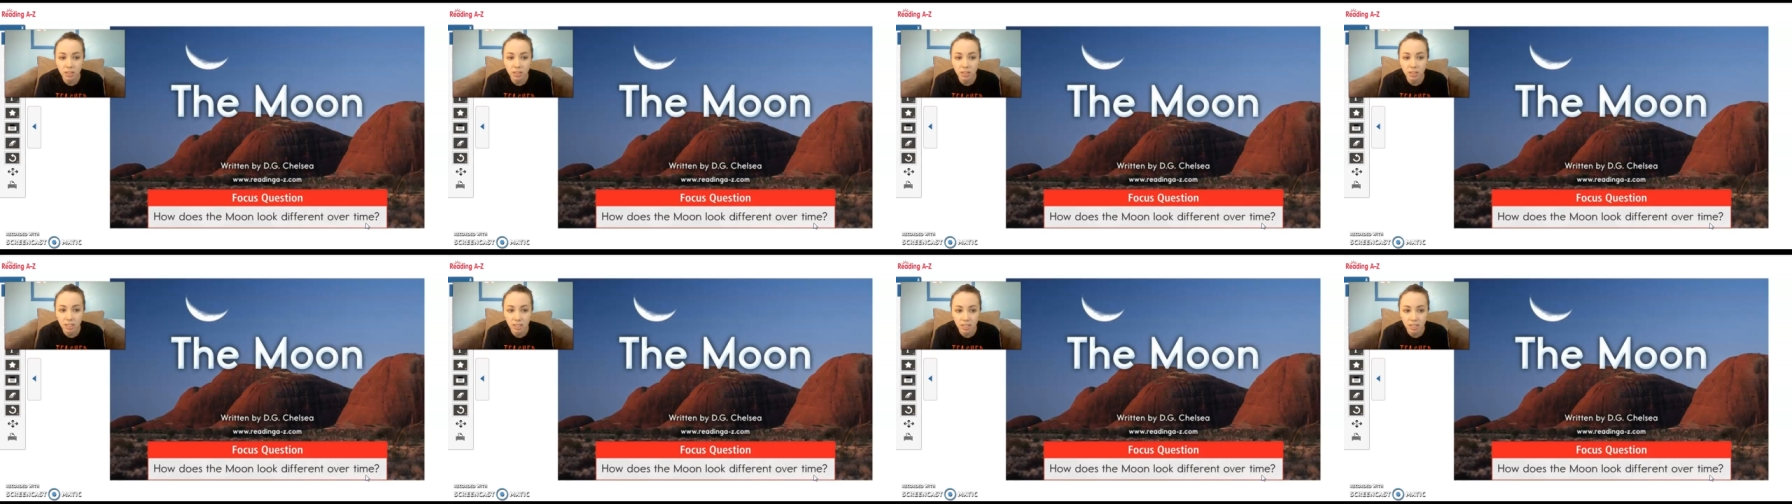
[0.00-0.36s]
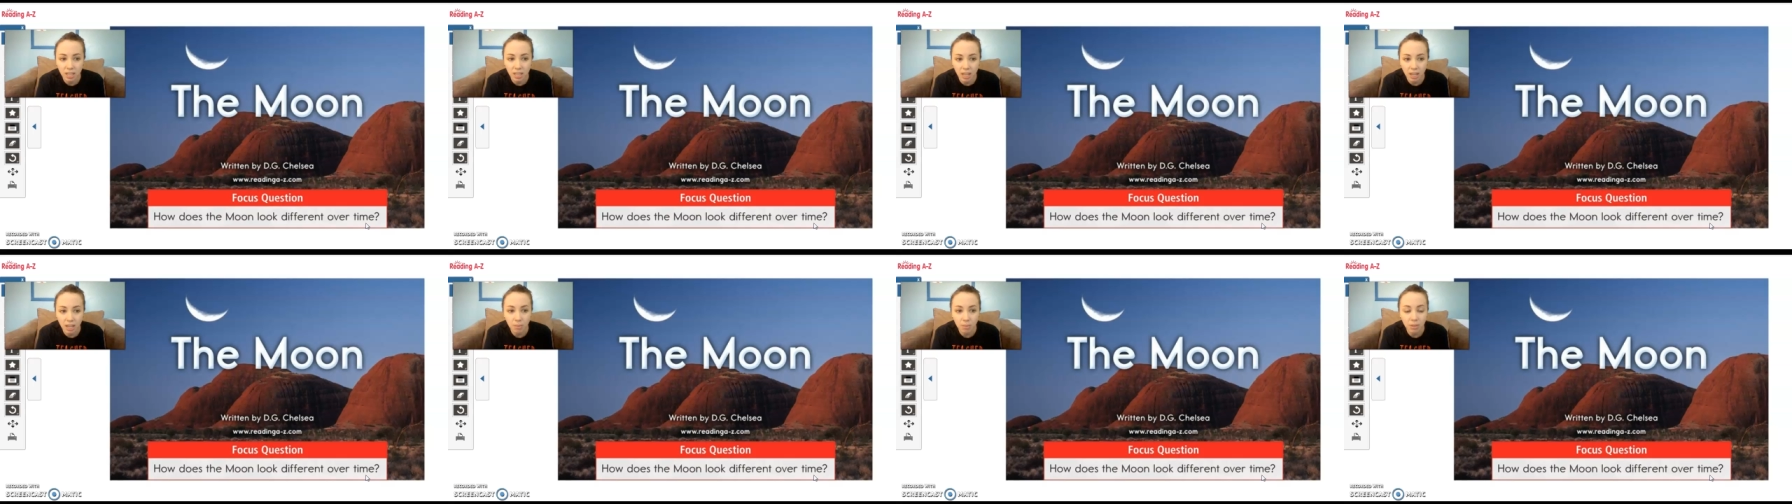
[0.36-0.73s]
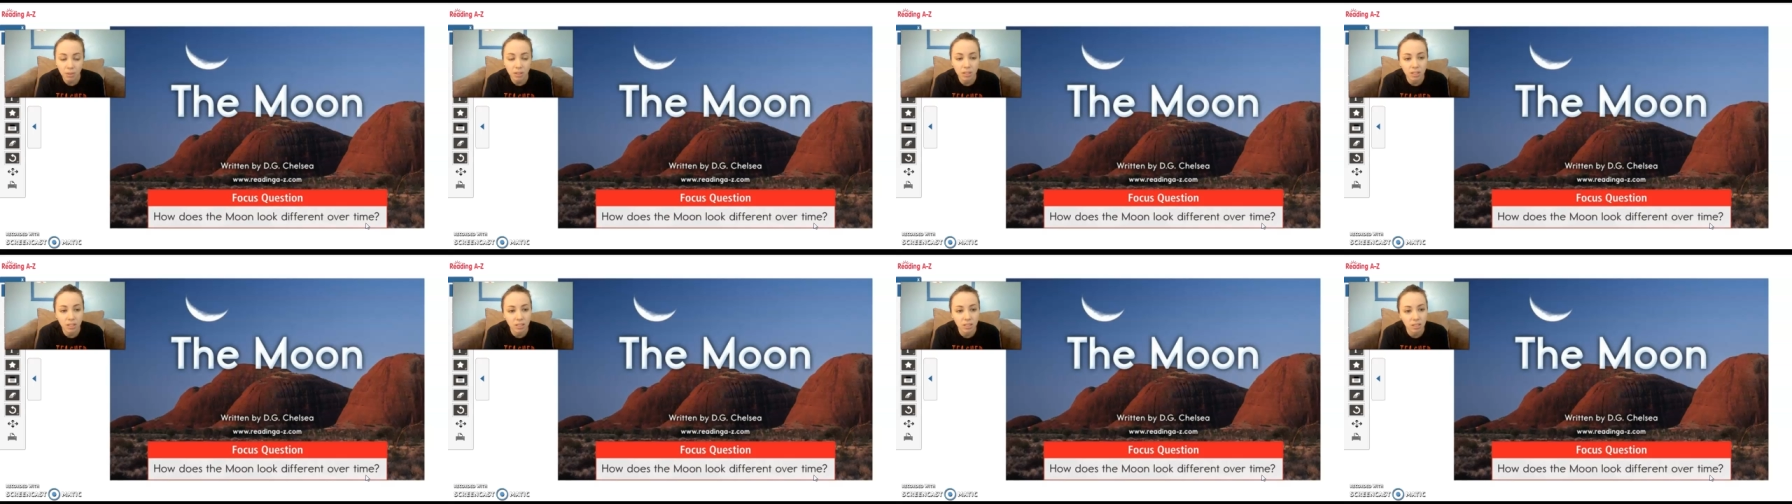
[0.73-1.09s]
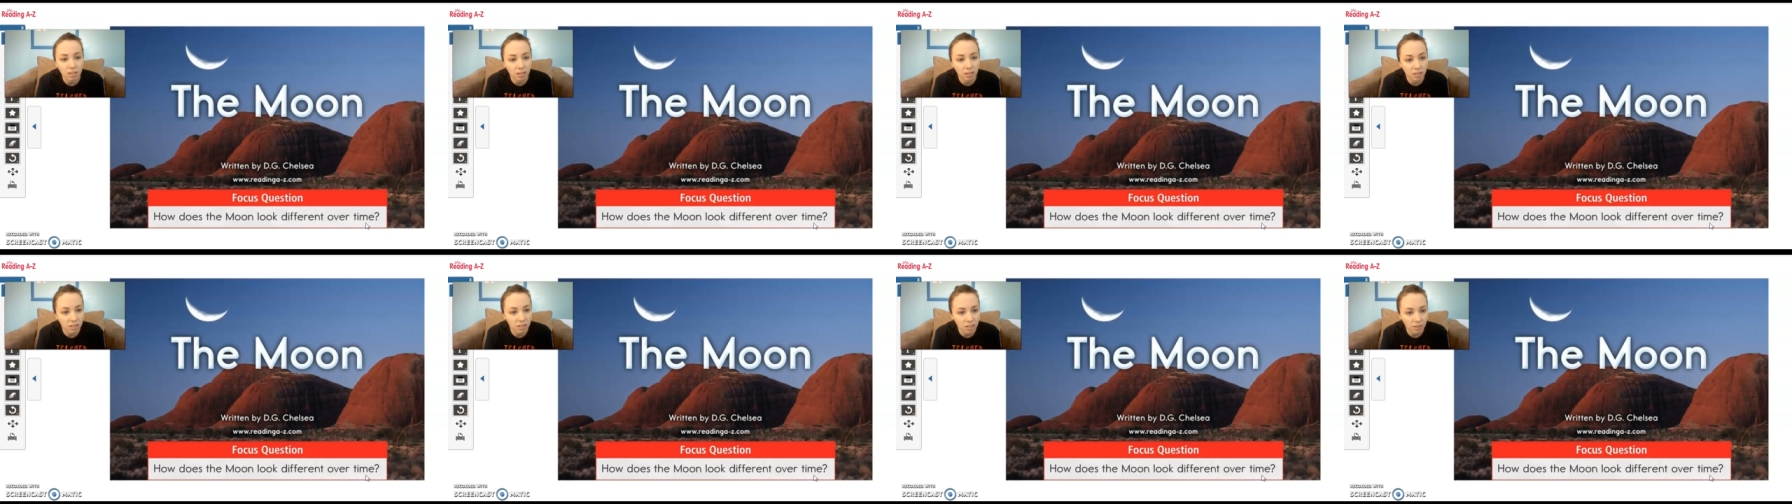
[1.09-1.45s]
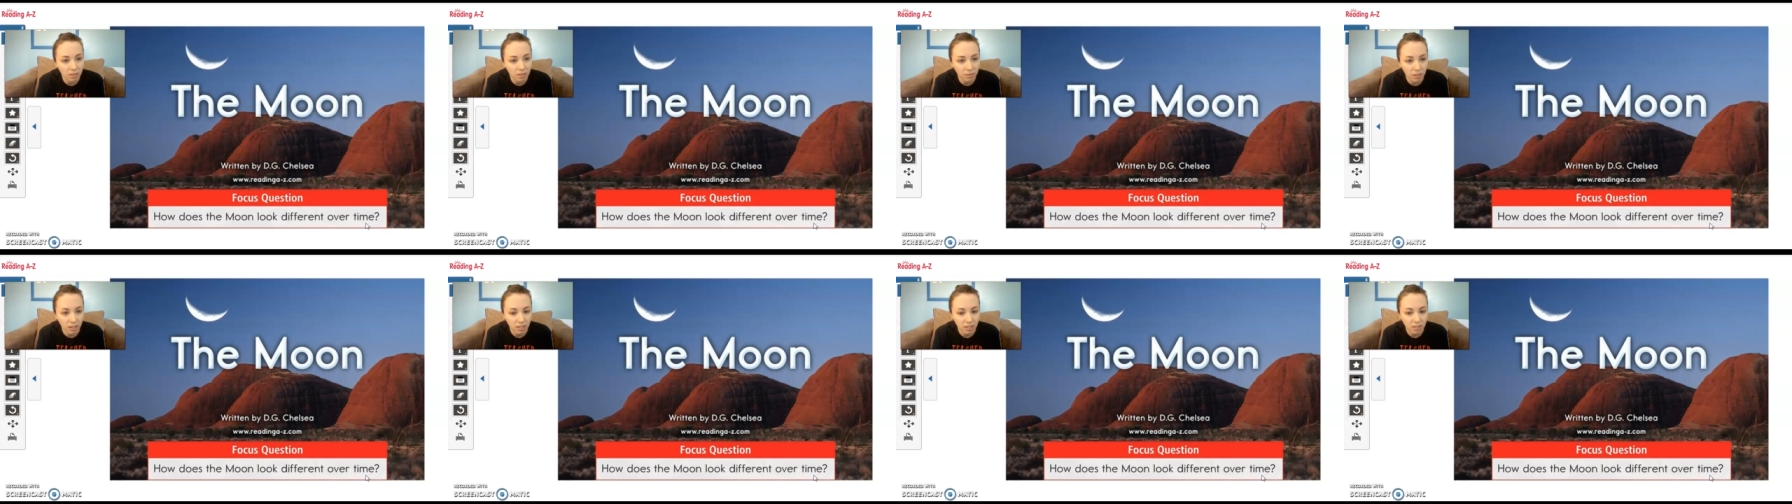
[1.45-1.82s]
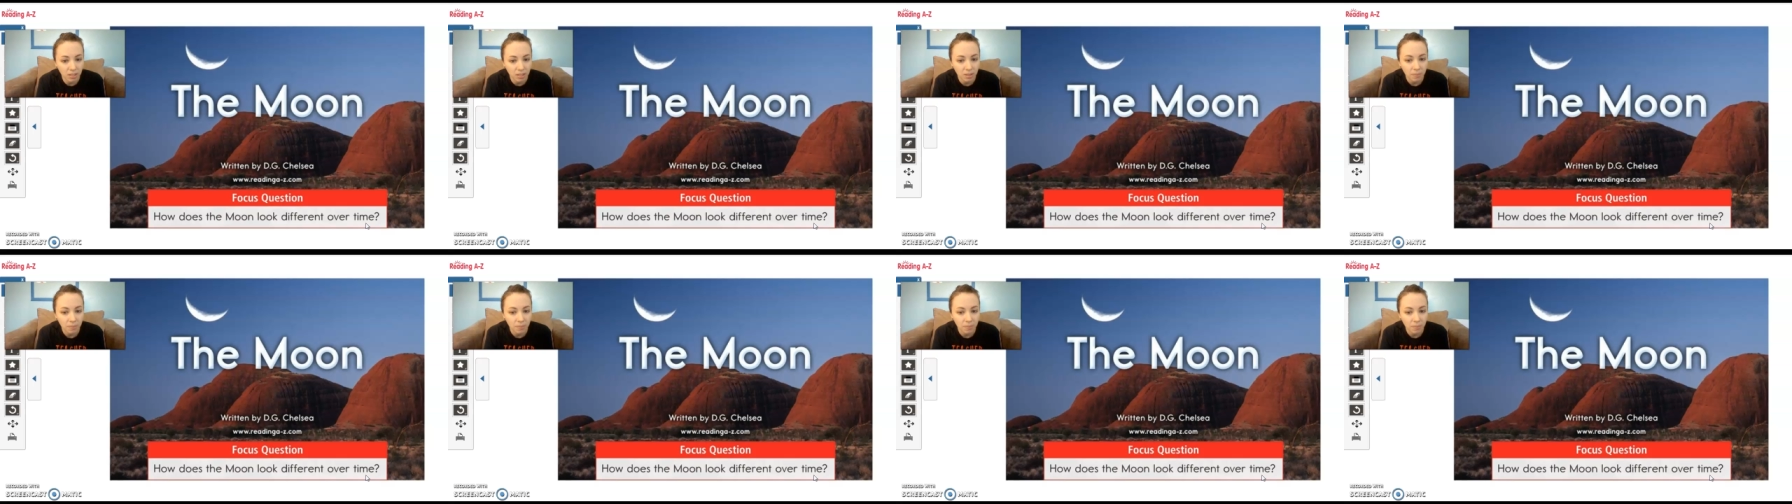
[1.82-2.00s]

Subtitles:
look the same or does it look different?